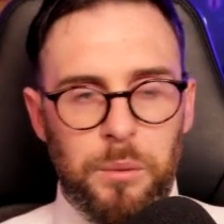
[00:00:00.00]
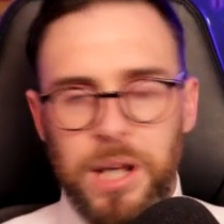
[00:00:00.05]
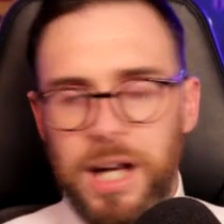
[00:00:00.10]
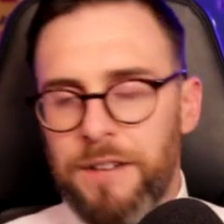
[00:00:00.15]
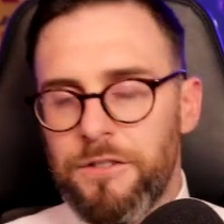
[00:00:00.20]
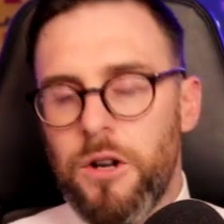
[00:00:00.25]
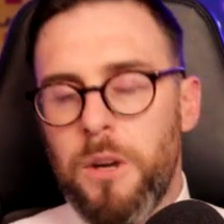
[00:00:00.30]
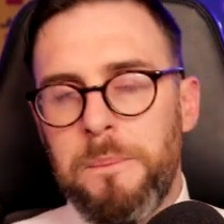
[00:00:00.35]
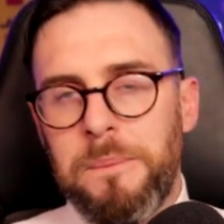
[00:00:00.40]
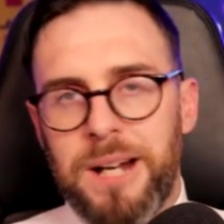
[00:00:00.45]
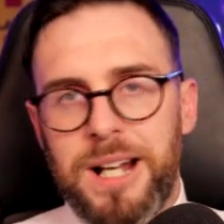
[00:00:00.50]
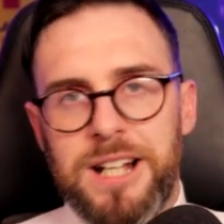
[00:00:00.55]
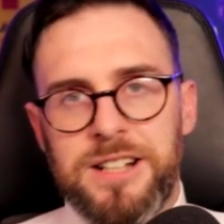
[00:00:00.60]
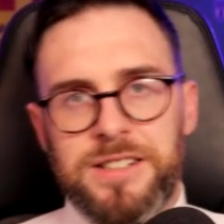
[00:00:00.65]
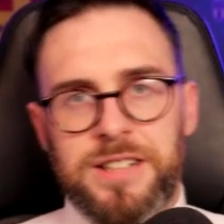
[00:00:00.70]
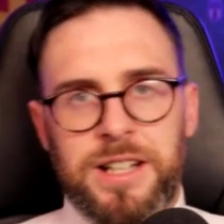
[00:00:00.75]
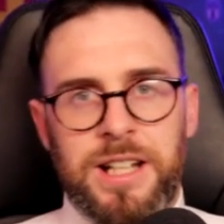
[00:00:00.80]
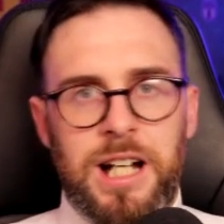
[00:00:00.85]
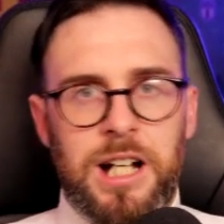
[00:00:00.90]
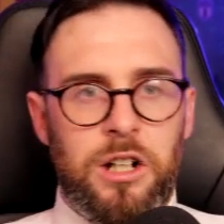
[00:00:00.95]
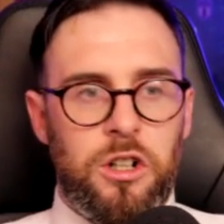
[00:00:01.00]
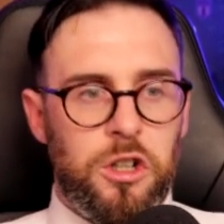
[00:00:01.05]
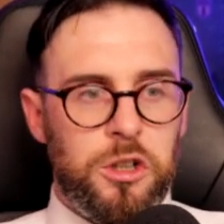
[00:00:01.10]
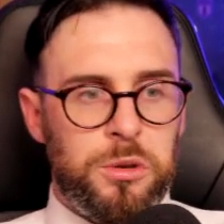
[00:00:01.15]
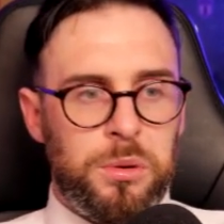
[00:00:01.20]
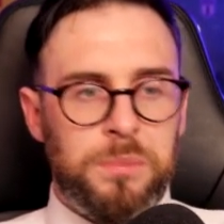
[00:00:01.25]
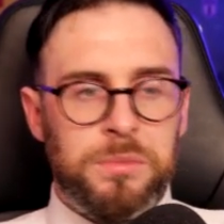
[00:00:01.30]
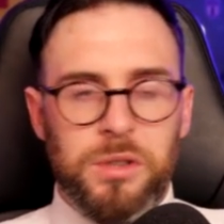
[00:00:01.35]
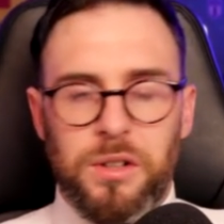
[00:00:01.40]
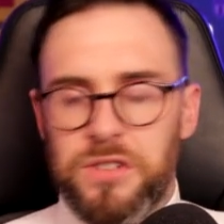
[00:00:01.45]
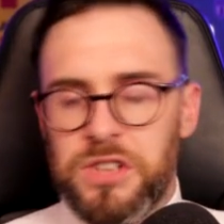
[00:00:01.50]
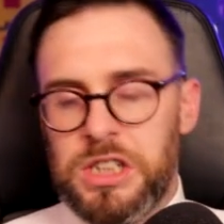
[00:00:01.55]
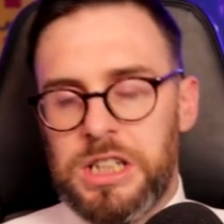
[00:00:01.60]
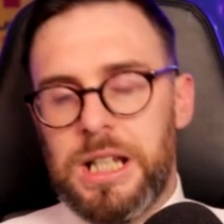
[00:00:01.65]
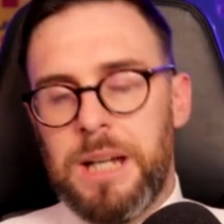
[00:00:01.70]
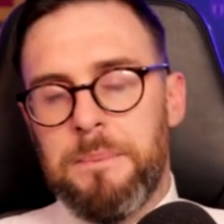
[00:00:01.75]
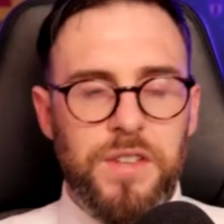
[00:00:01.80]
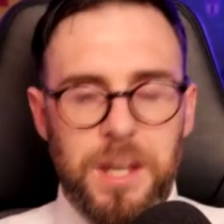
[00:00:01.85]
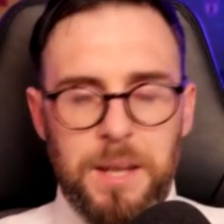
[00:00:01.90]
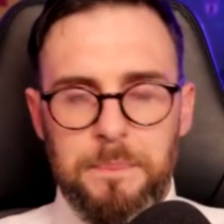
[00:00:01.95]
We have got players that can cause problems.
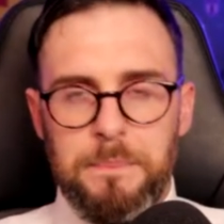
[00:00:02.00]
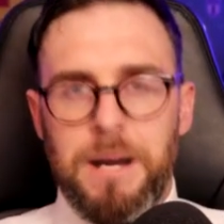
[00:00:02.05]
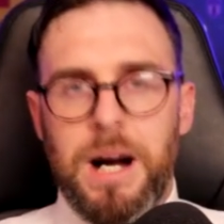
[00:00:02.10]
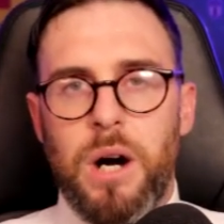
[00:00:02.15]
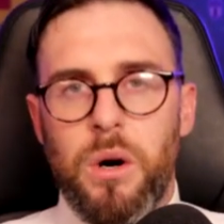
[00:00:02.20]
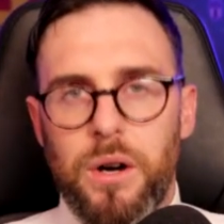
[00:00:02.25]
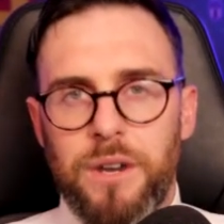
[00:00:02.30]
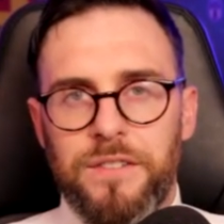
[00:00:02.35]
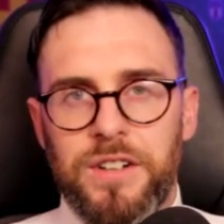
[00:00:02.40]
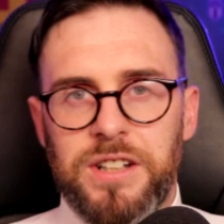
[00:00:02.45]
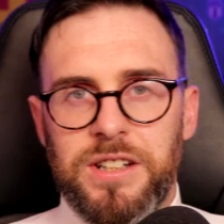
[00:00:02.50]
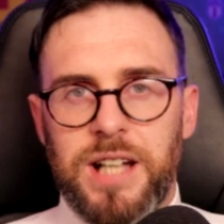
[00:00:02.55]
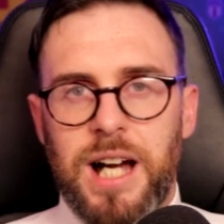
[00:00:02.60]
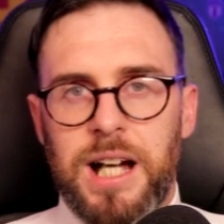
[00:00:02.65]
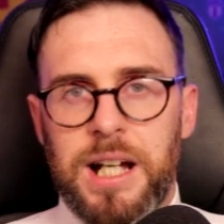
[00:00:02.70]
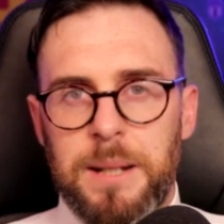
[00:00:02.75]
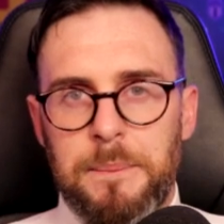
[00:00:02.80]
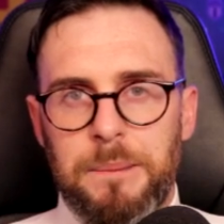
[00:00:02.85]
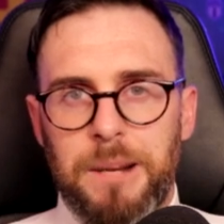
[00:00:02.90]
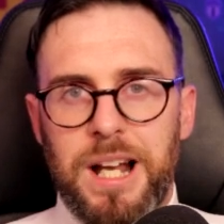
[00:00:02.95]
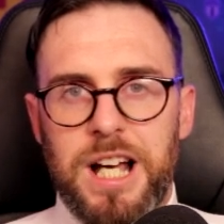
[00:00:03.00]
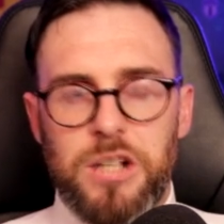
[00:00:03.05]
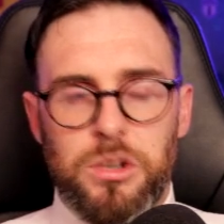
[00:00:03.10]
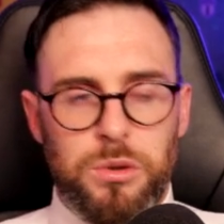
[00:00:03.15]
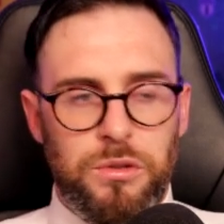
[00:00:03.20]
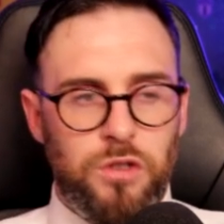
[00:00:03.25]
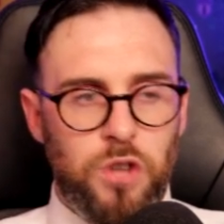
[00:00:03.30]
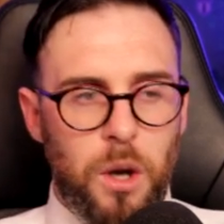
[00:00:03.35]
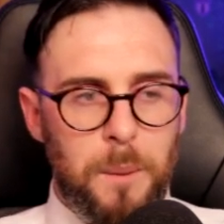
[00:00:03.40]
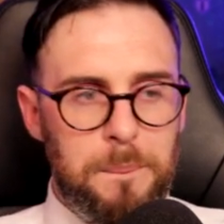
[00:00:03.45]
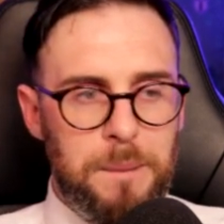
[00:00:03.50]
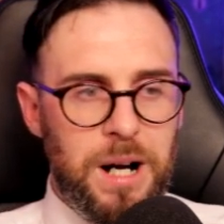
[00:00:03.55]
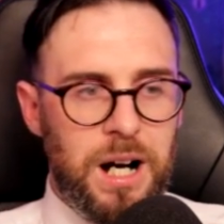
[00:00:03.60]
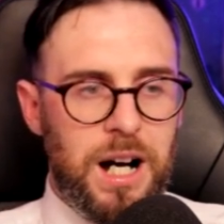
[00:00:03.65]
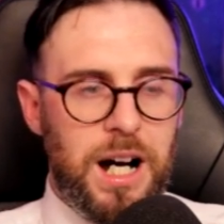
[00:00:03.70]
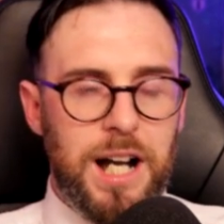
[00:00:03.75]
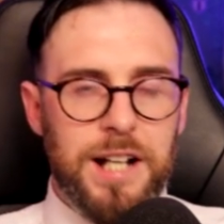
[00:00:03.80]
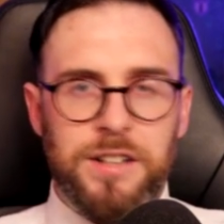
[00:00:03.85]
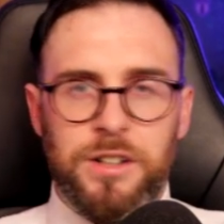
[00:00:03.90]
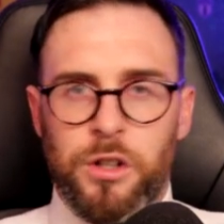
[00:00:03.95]
Obviously, the amount of attacking players we've got
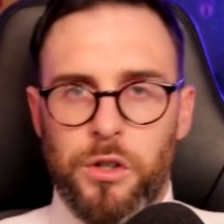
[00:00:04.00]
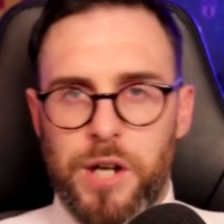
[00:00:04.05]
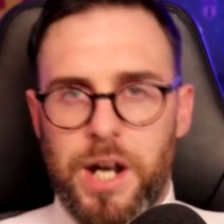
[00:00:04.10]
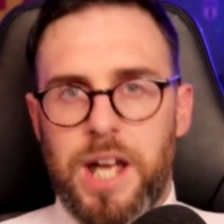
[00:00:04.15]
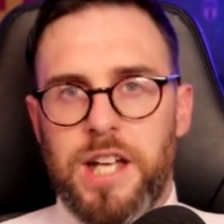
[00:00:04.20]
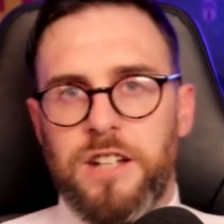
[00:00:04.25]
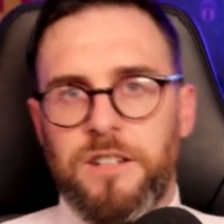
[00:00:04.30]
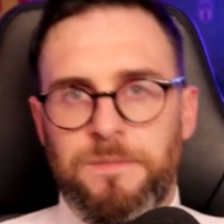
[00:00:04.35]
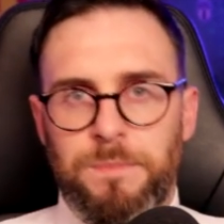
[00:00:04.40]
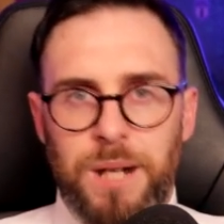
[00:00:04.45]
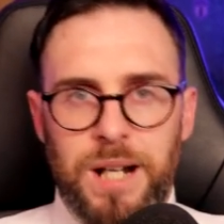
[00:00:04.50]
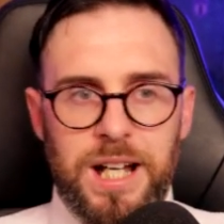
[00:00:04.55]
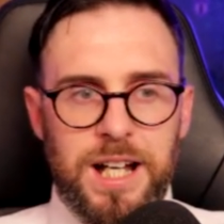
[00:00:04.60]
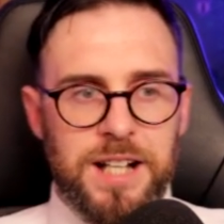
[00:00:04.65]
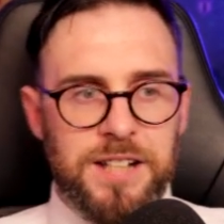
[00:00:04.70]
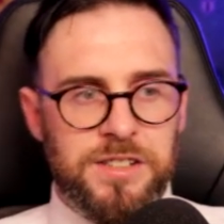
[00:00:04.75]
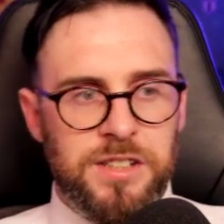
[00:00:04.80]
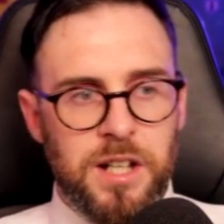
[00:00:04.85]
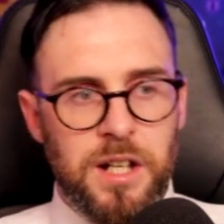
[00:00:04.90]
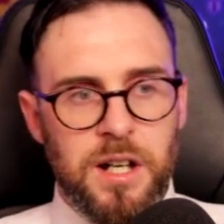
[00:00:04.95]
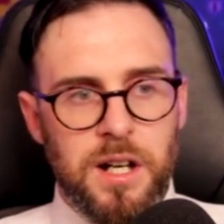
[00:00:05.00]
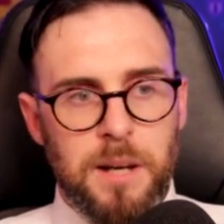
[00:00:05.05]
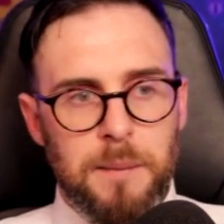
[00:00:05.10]
behind, creative players.